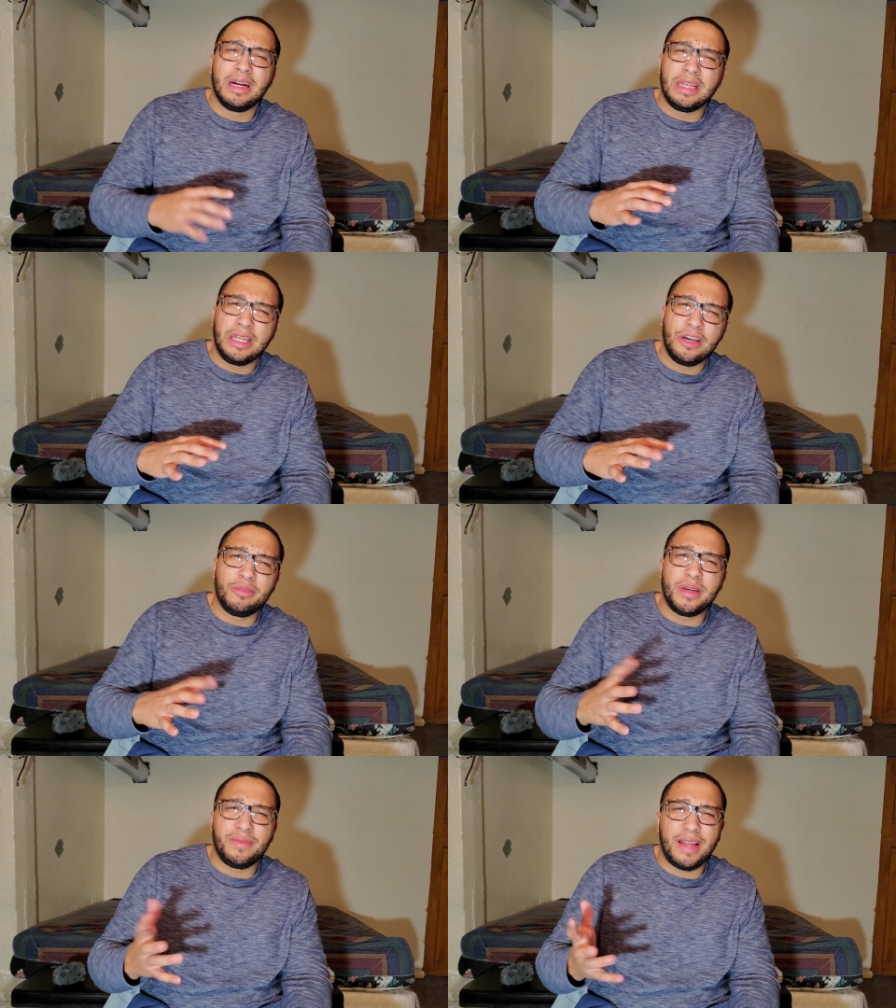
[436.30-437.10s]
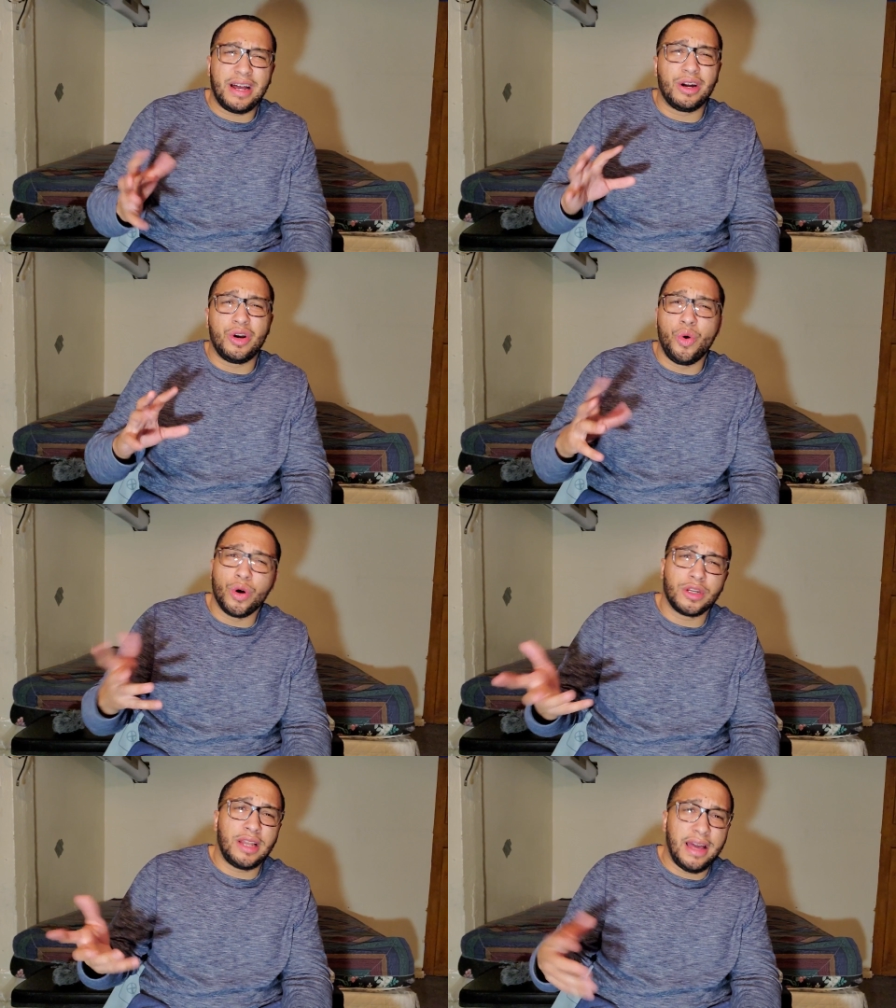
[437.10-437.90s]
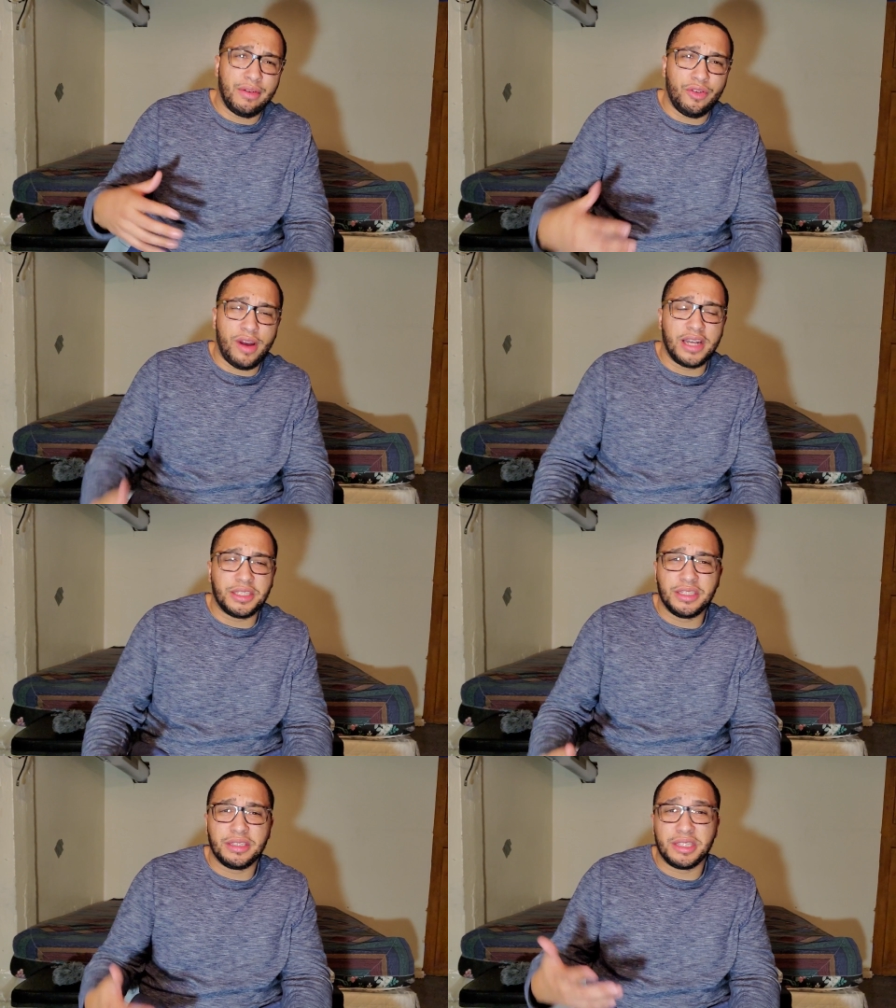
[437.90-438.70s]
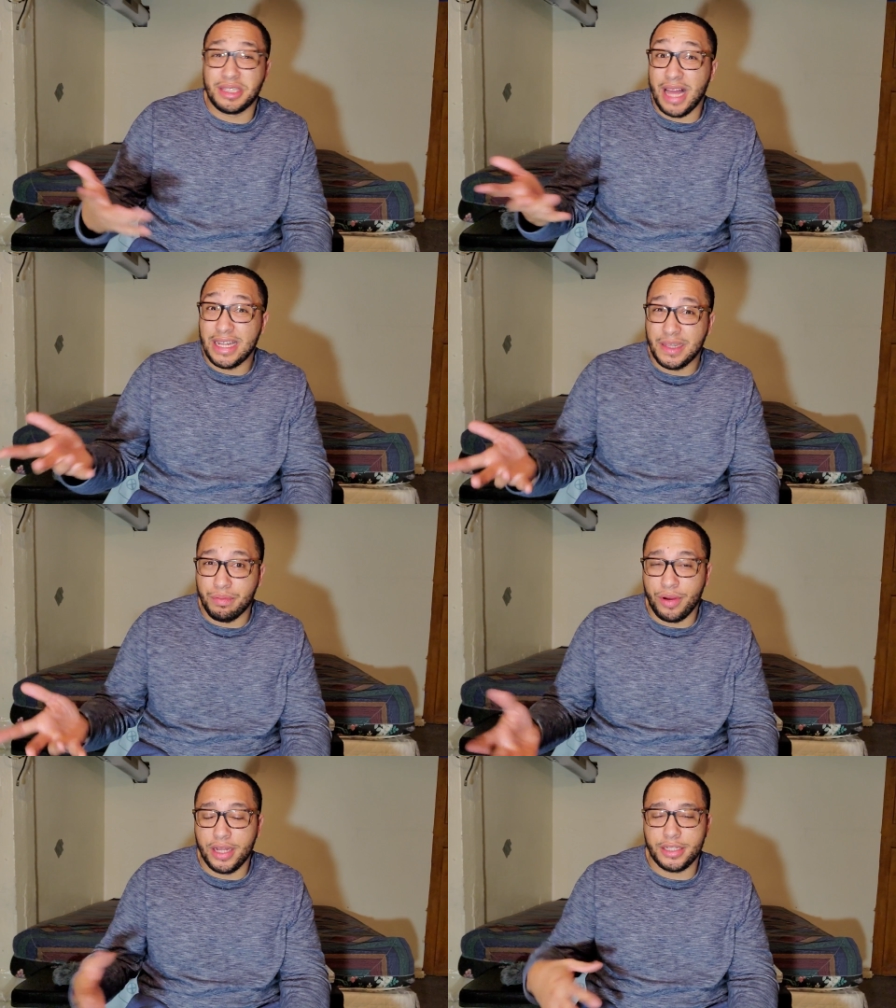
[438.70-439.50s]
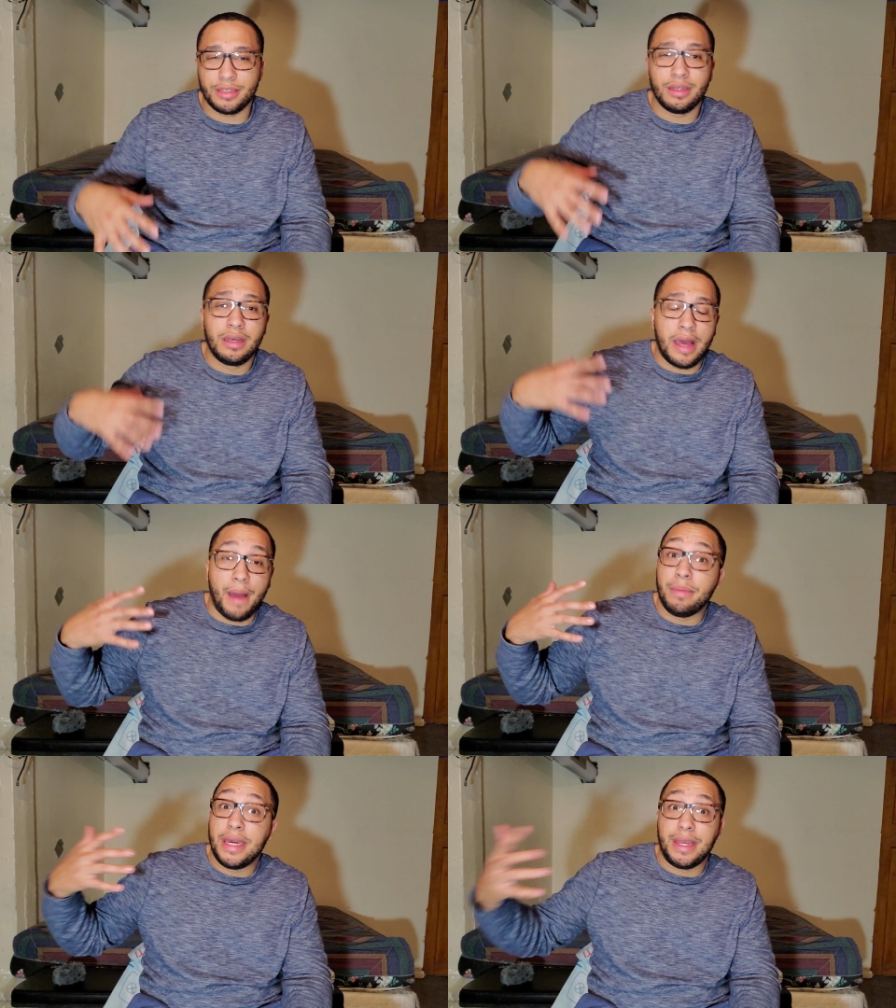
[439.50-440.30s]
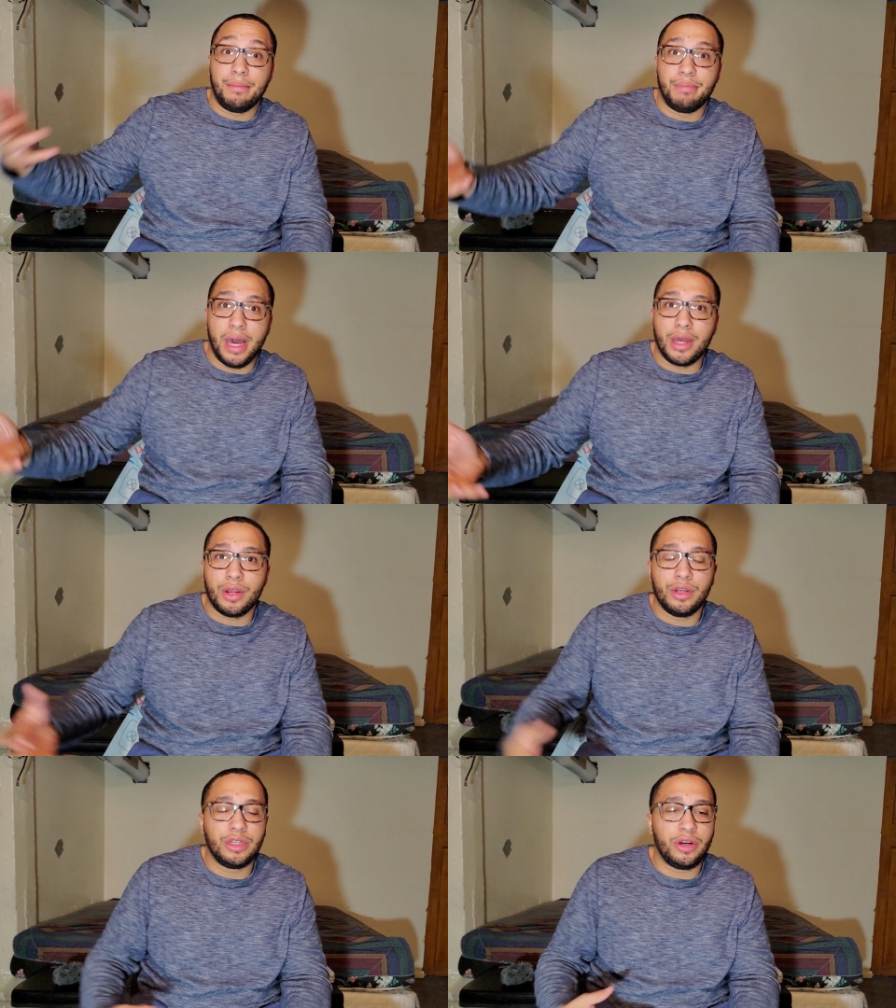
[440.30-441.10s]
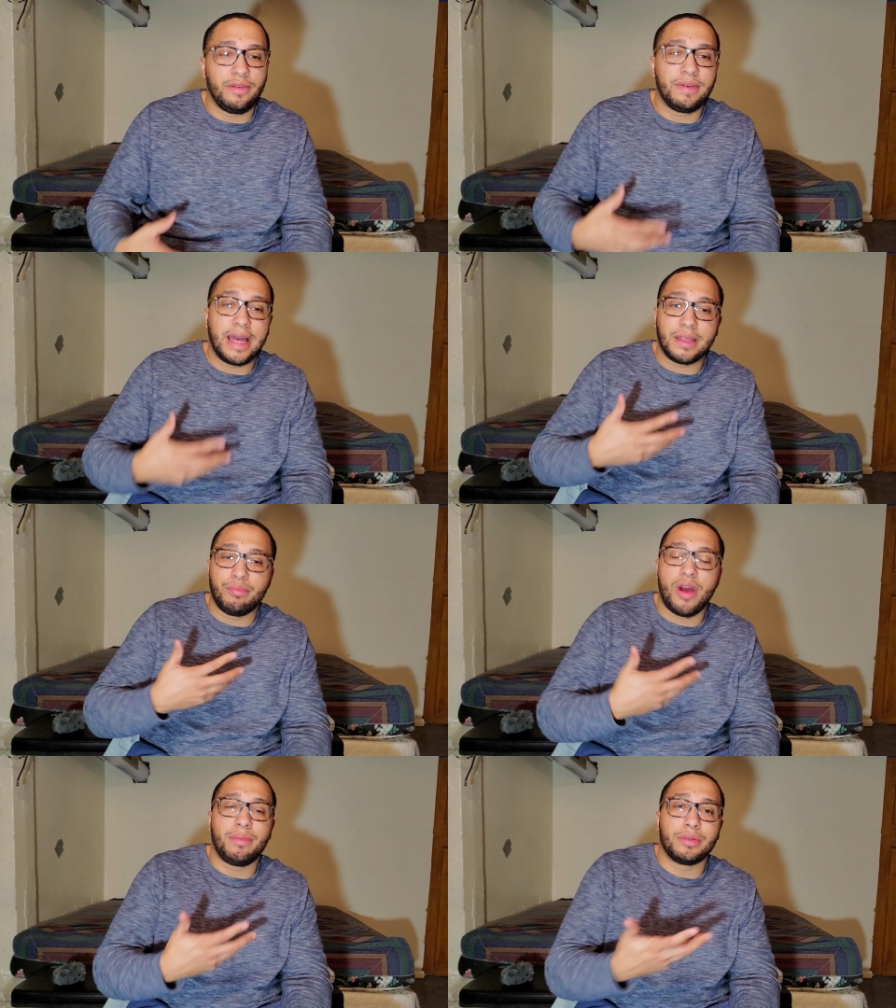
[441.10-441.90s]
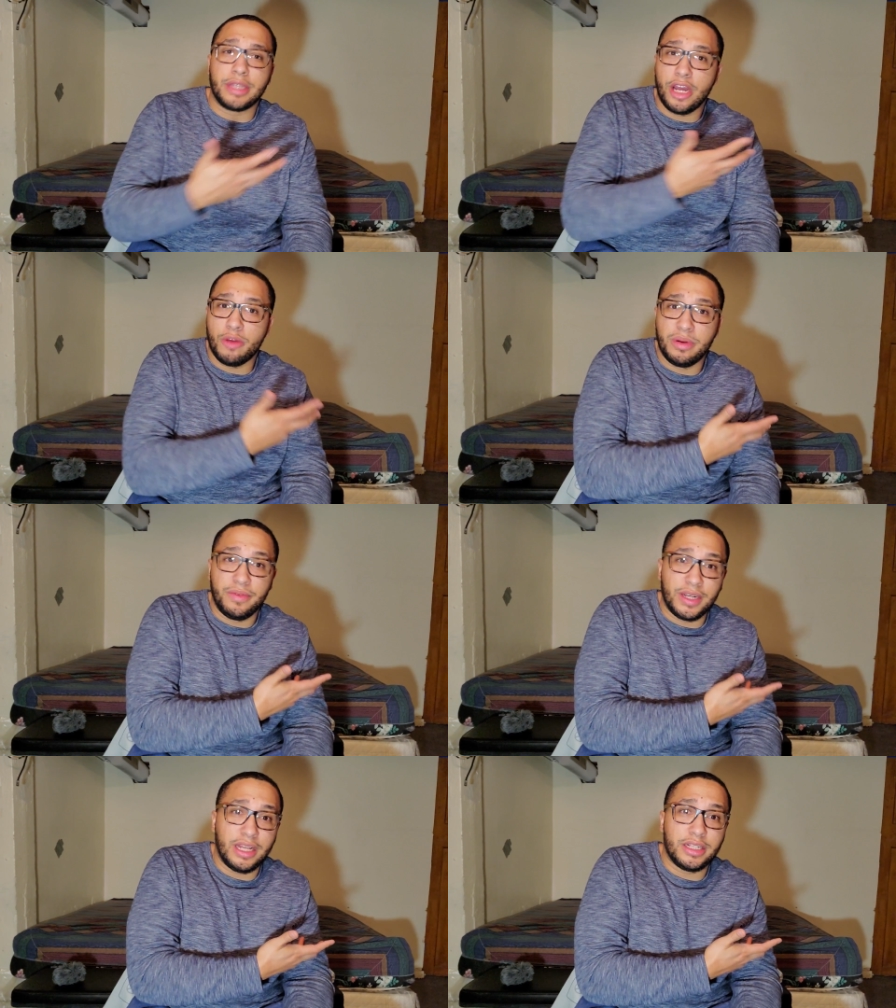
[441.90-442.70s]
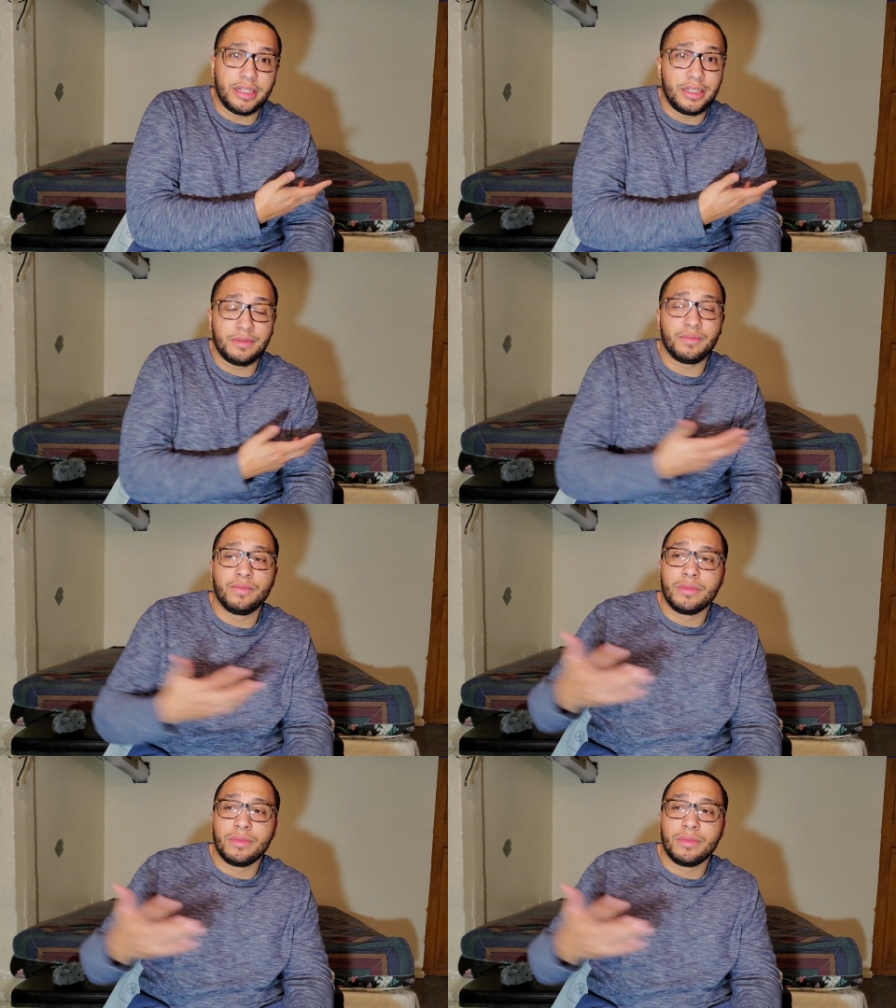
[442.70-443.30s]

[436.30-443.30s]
A little bit of like a quarter life crisis, slight depression. I'm getting better, you know, I've got the proper therapy for that shit.